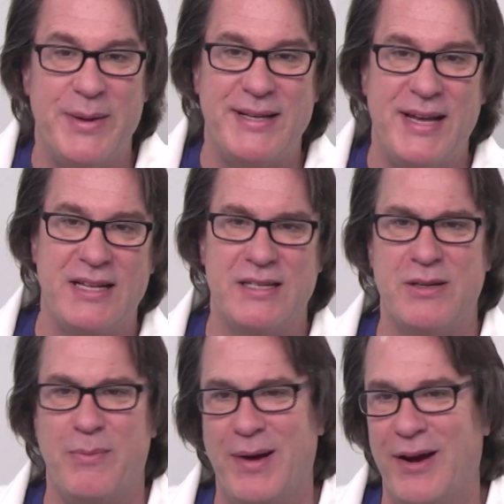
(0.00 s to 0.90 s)
takes is
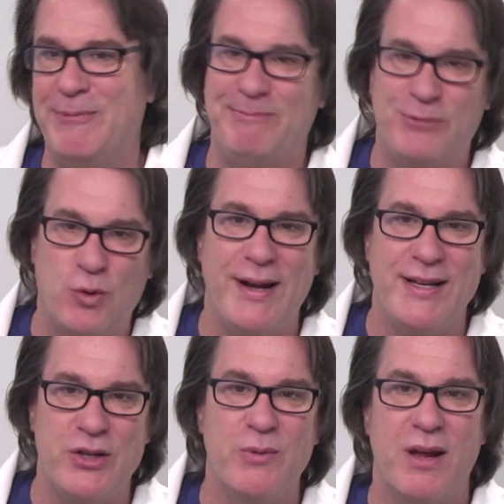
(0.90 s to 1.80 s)
about
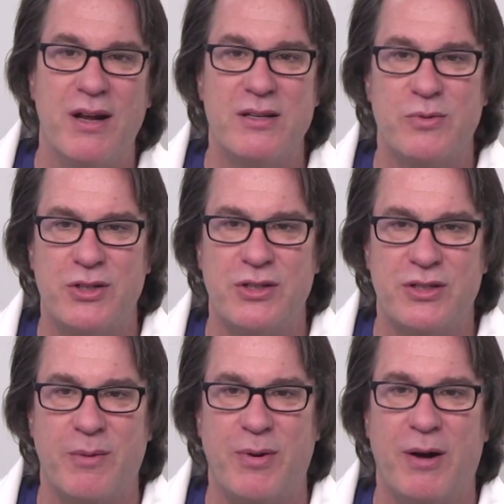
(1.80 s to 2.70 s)
22 minutes, which is
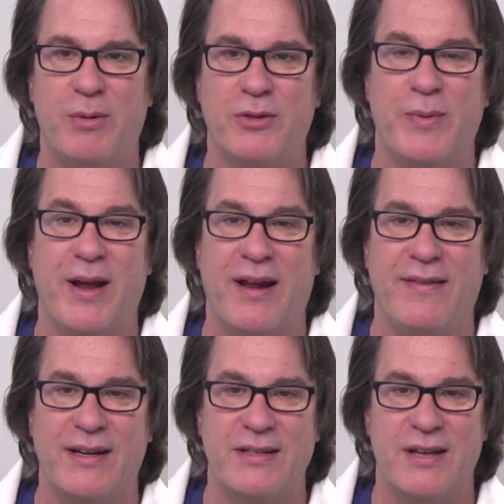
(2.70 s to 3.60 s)
comparable to what we had on
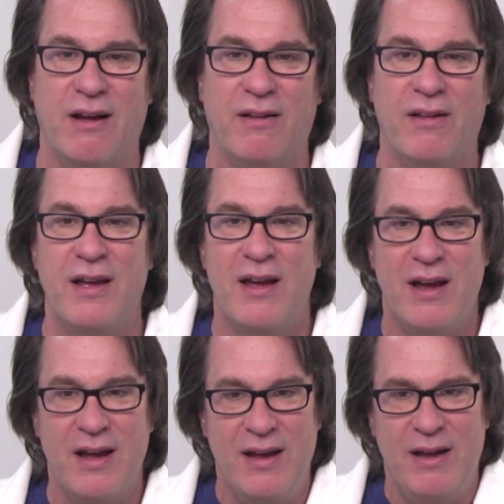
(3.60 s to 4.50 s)
the Intel.
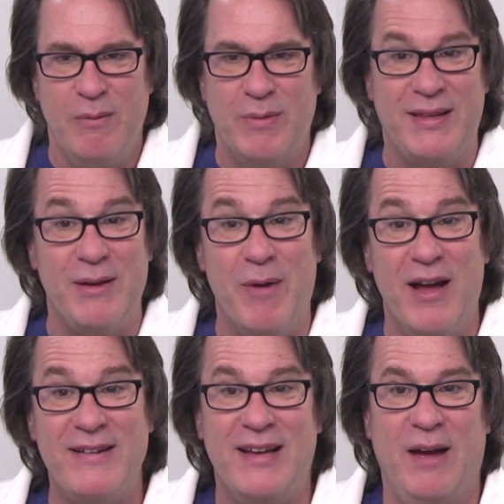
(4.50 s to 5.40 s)
But the amount
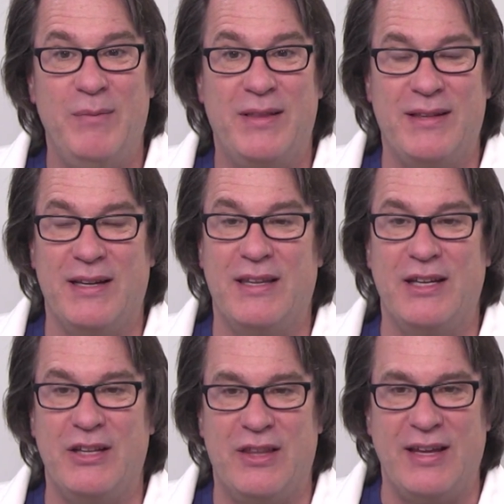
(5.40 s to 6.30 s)
of time that
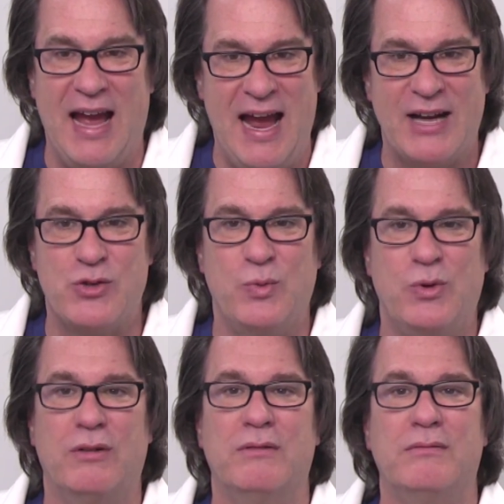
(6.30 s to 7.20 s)
the
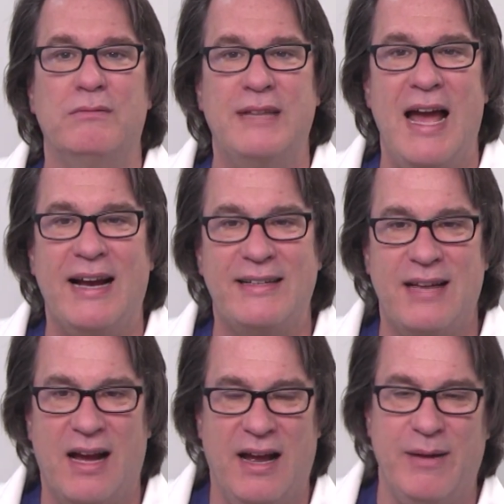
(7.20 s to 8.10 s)
actual tech
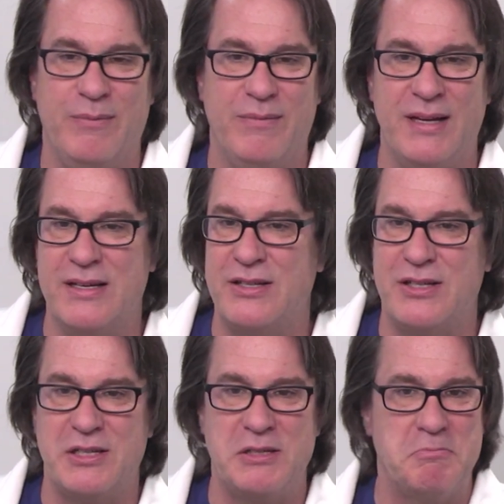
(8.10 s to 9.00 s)
time
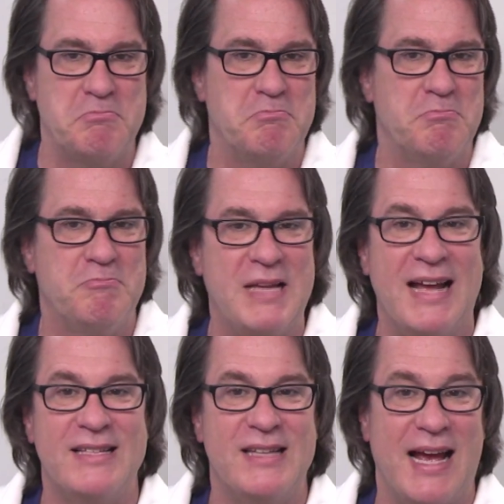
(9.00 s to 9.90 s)
is
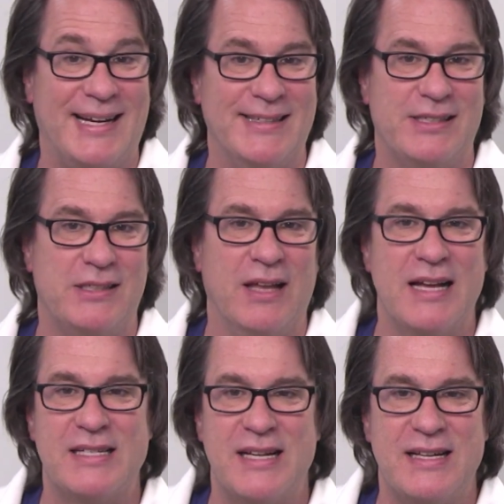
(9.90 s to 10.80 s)
10 seconds,
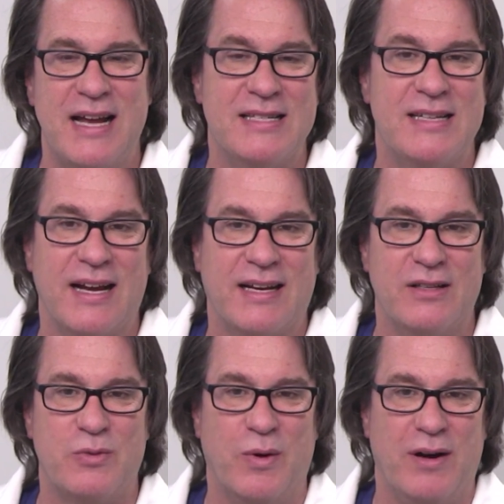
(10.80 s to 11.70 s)
less than 10
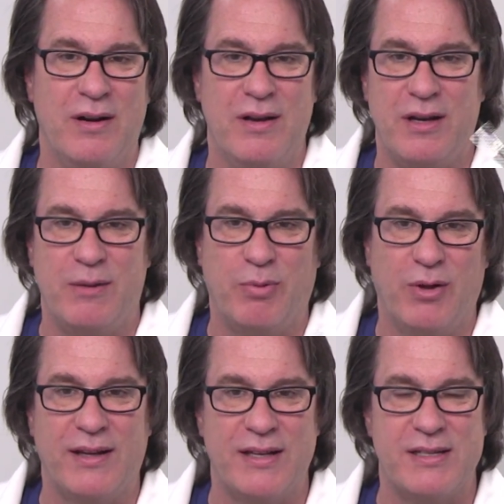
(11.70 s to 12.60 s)
seconds, where you
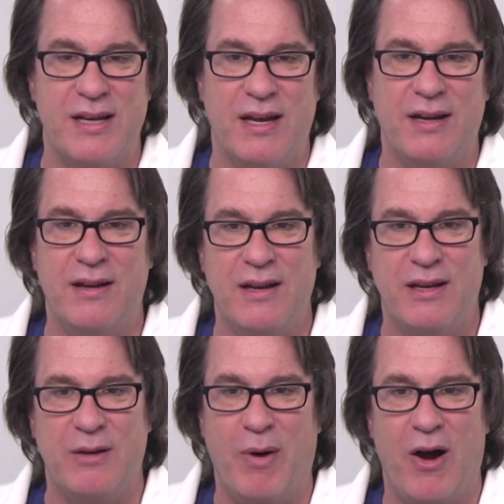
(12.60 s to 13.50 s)
plug this in,
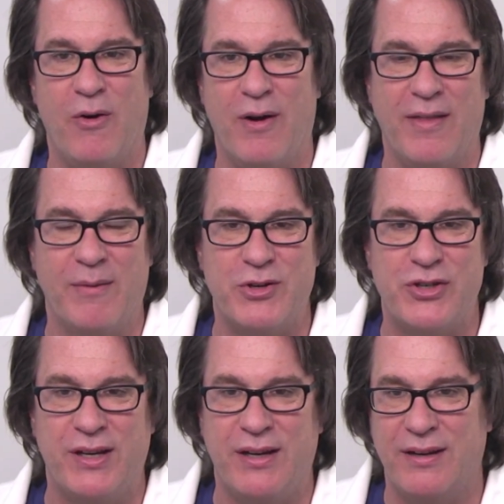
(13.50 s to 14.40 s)
you power on the
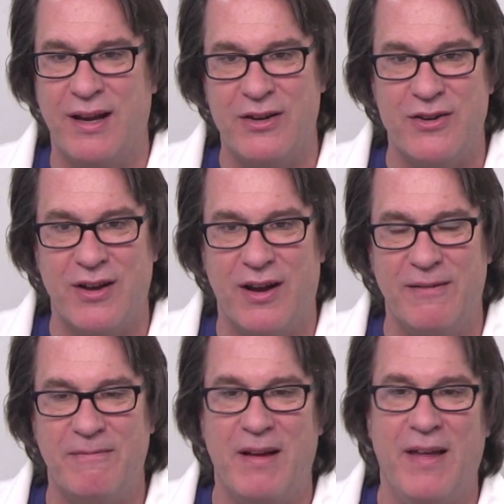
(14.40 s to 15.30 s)
machine, and you're done.
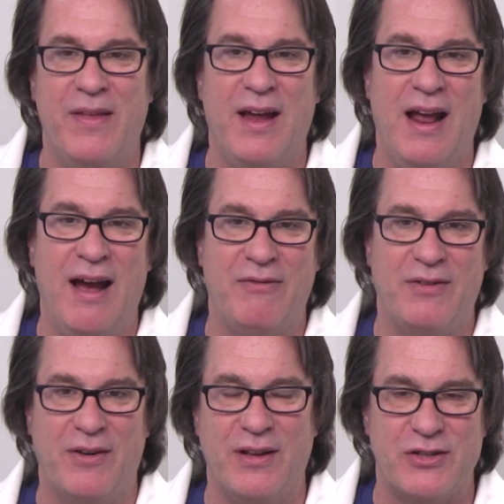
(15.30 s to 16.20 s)
And then
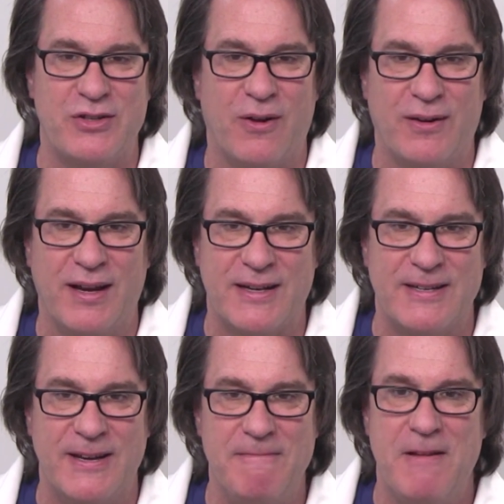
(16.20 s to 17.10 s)
after the installer kicks
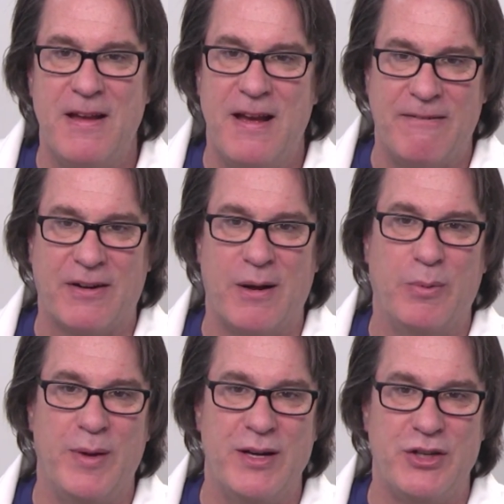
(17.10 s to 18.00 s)
in, after a couple
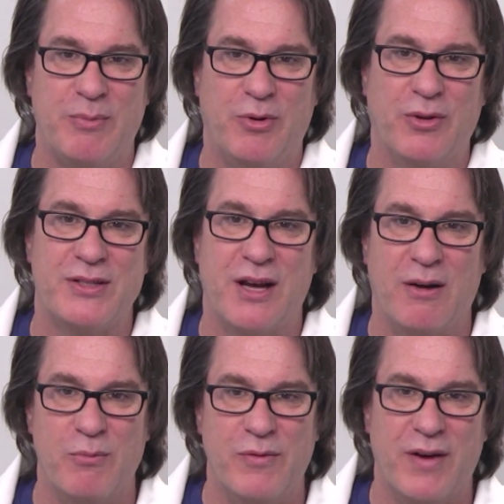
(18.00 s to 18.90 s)
minutes, you can pull this out
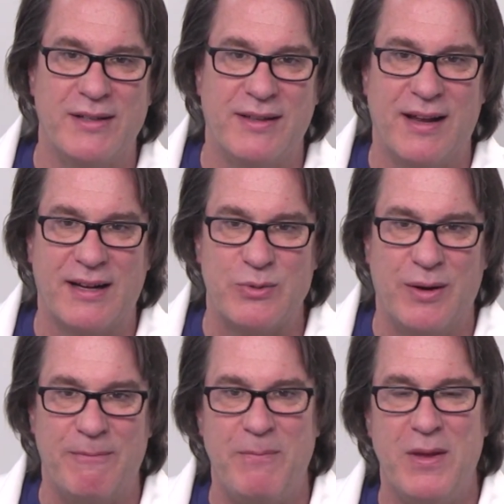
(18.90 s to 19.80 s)
and move on to the next one.
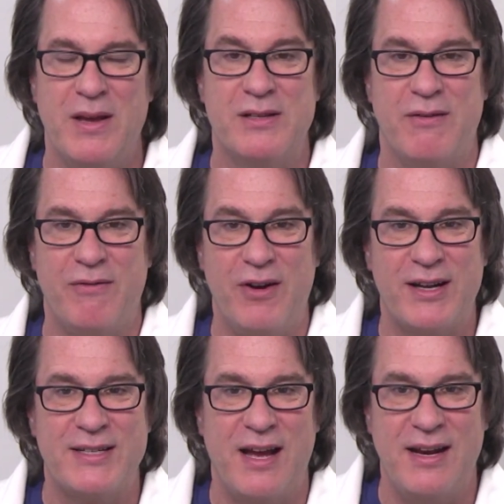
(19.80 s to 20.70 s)
So I'm very
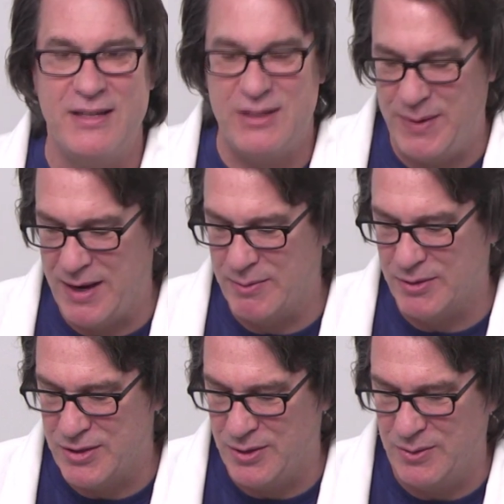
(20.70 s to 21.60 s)
excited to be able
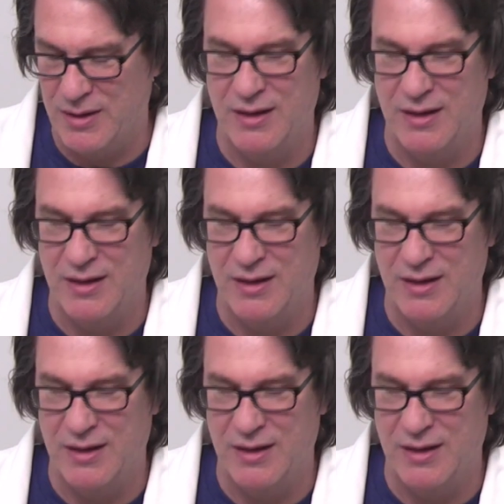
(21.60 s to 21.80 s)
to